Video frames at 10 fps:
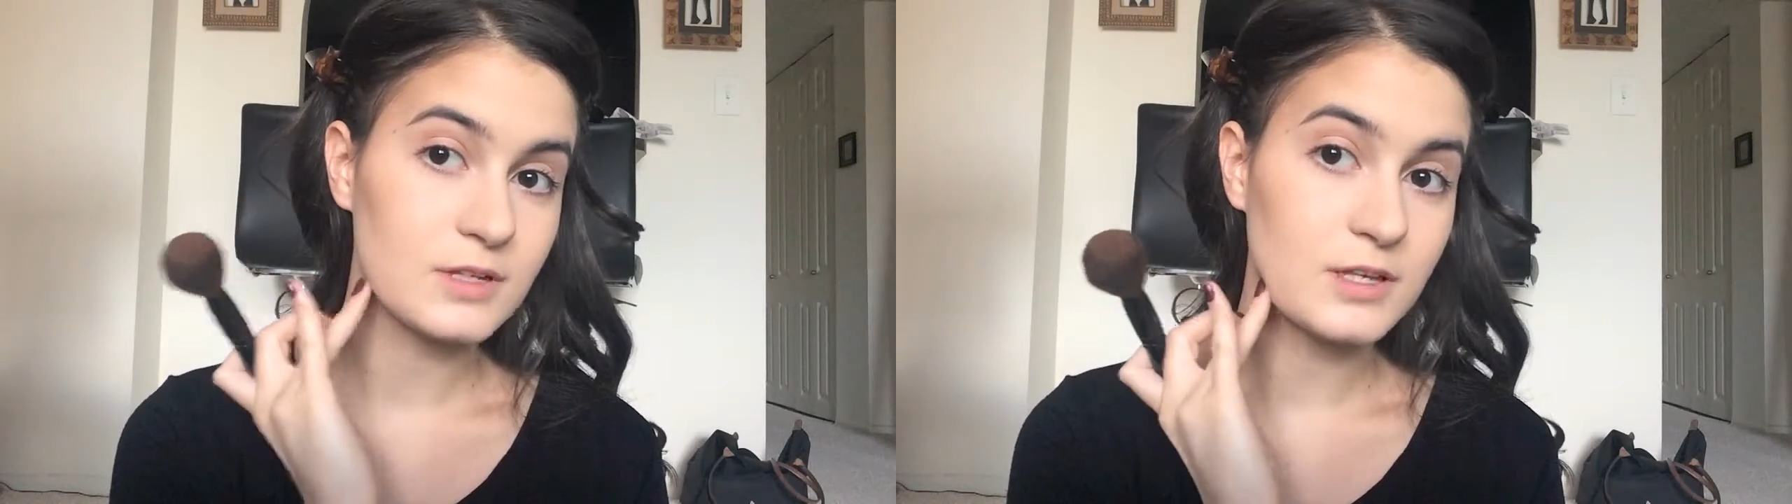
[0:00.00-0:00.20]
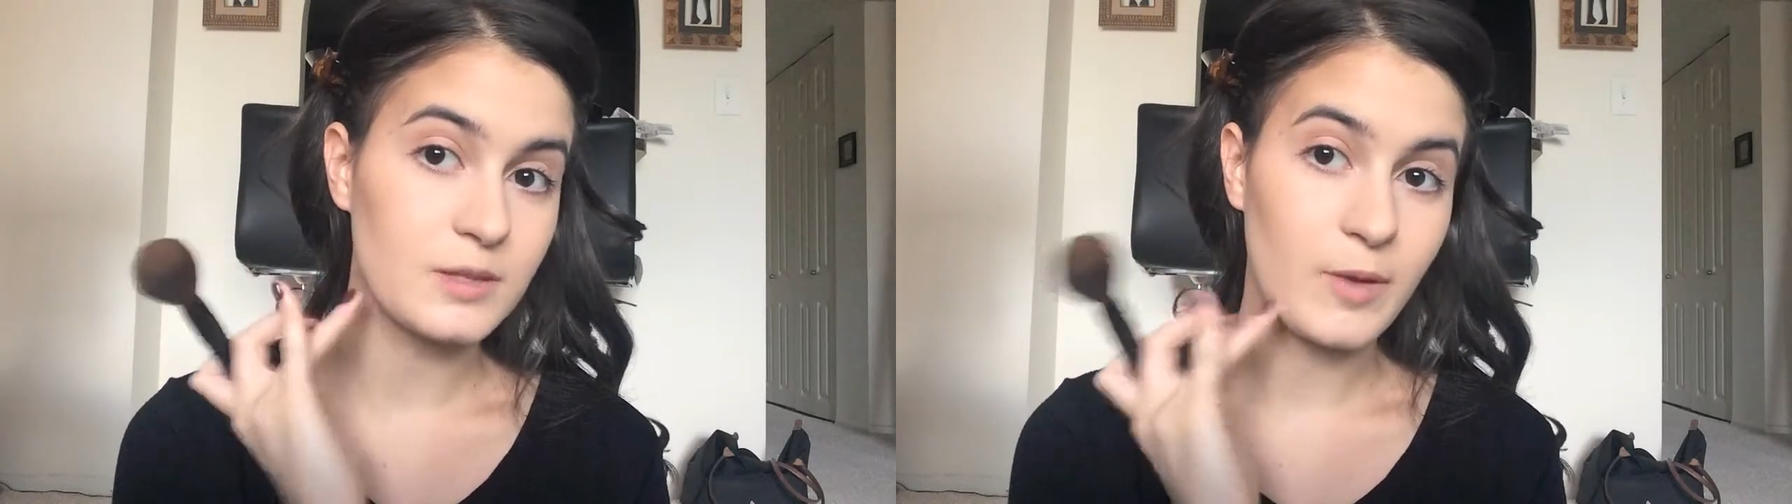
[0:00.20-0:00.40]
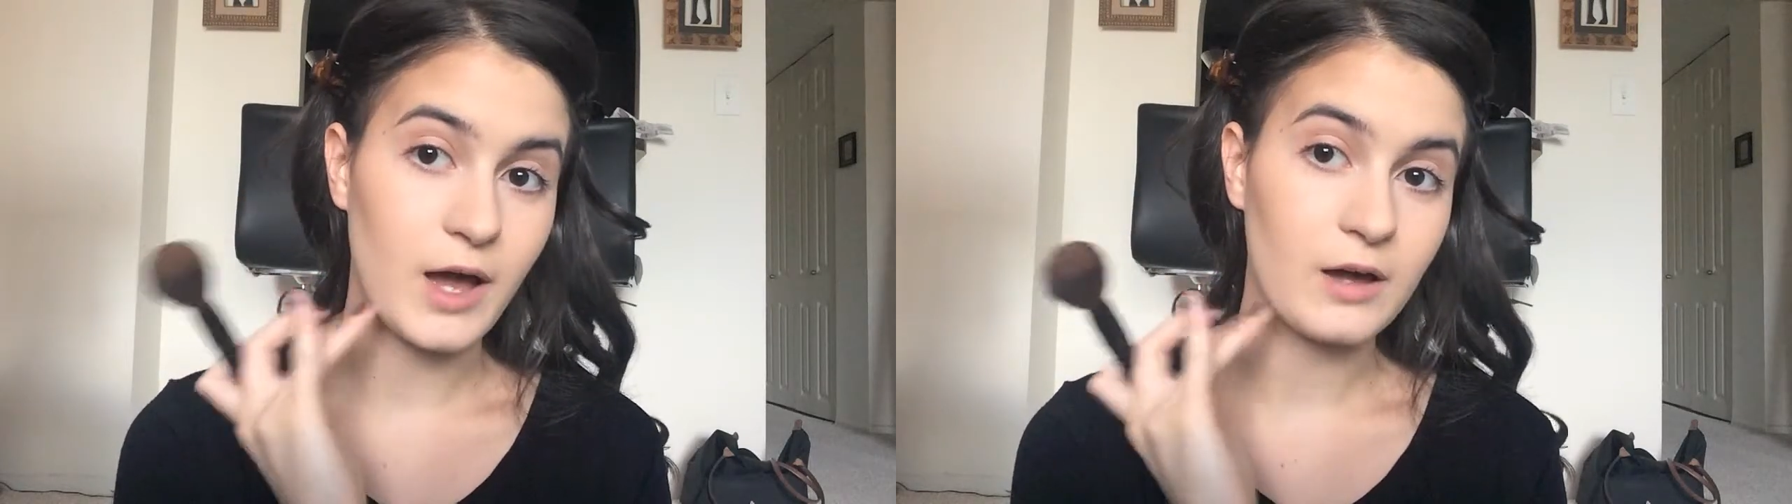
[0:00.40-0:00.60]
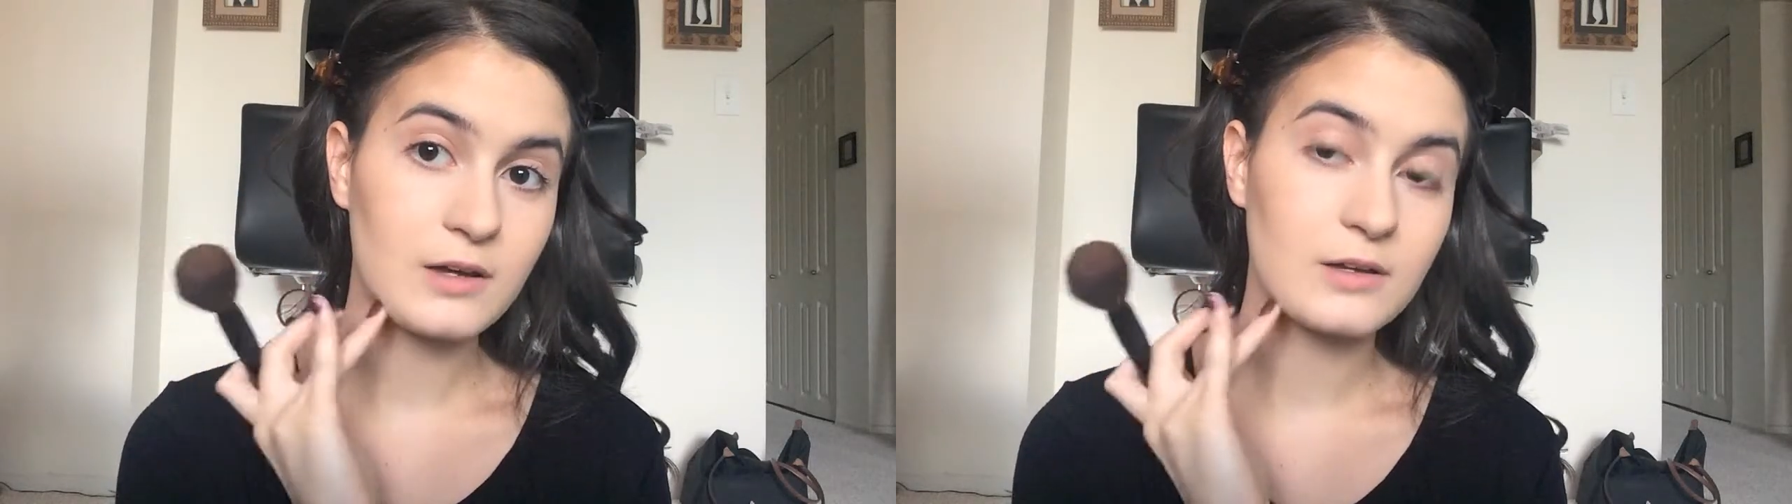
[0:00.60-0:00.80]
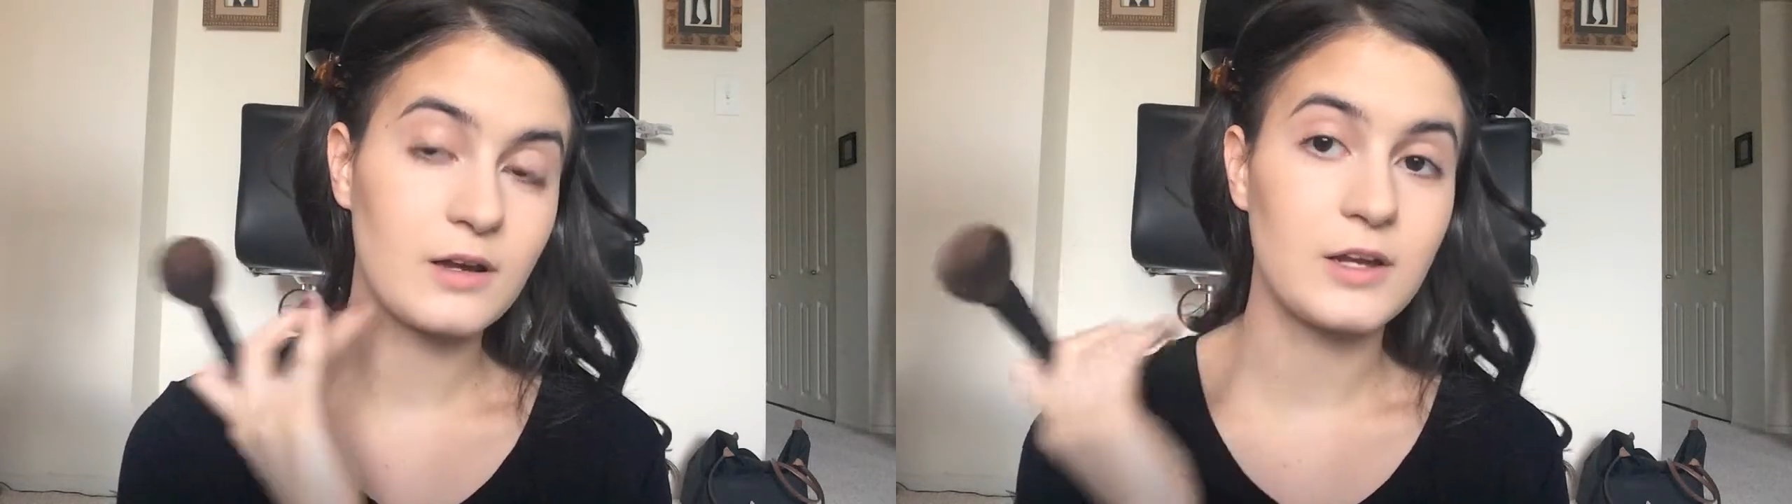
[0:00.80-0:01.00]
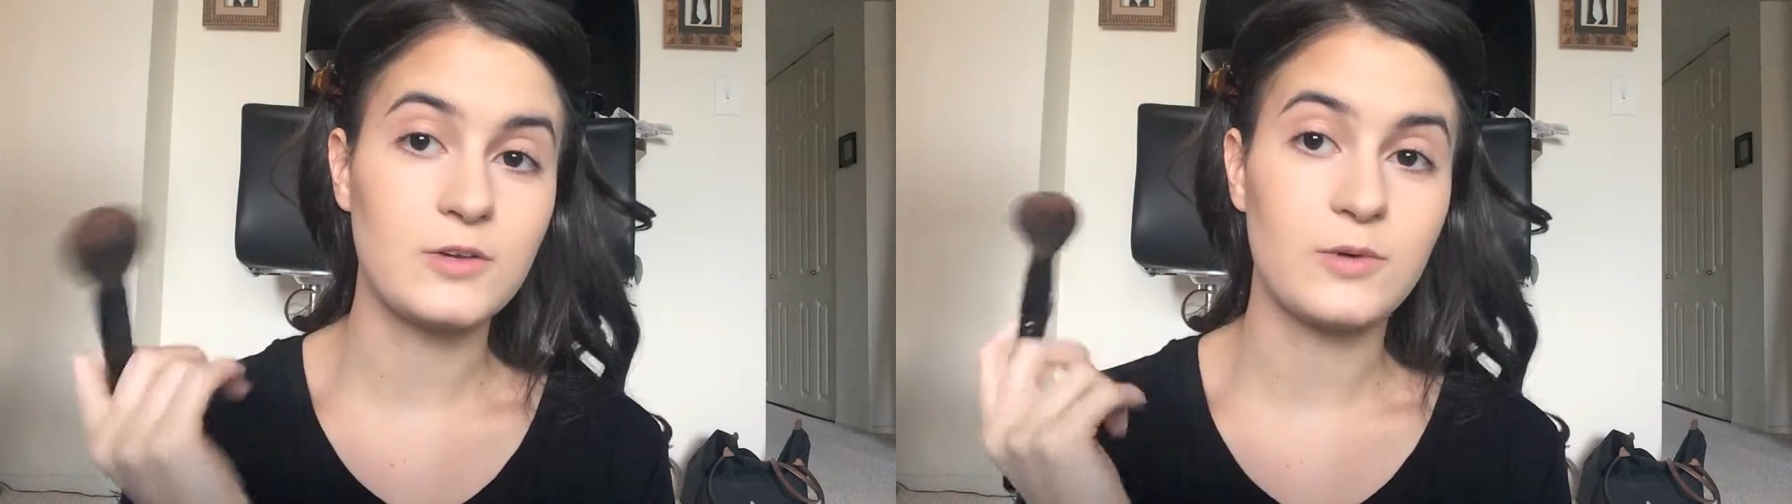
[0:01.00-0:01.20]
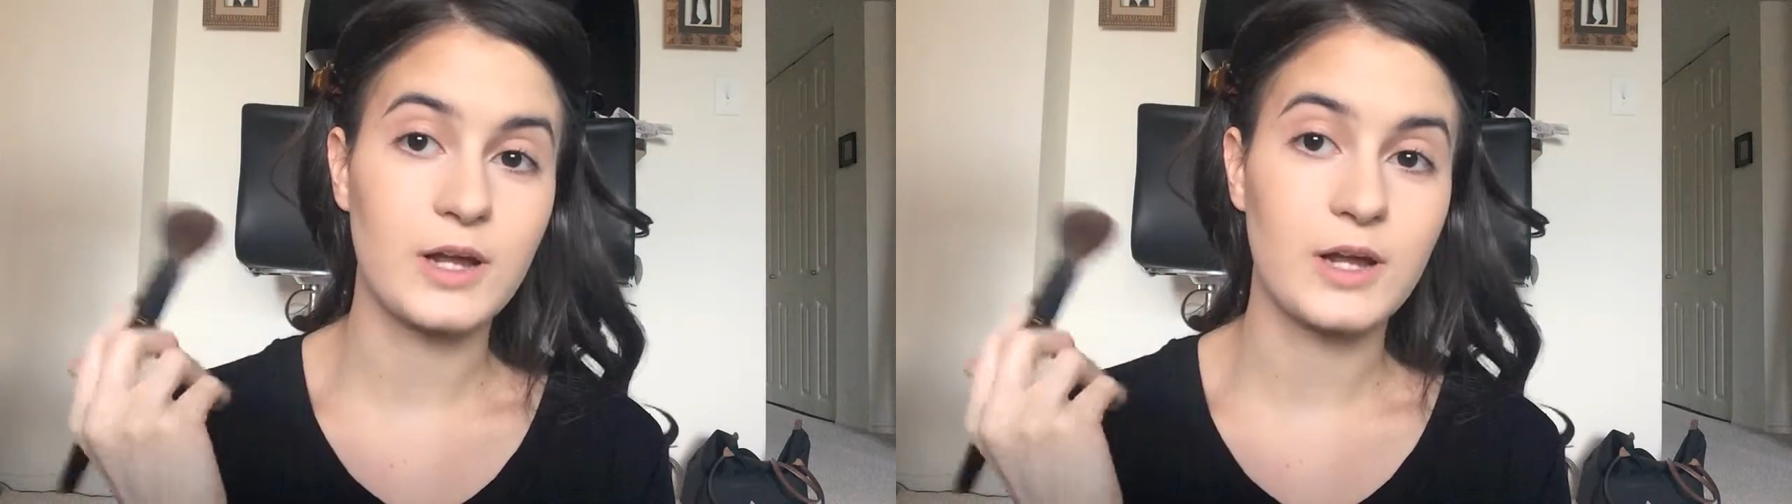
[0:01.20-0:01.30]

in the back, and you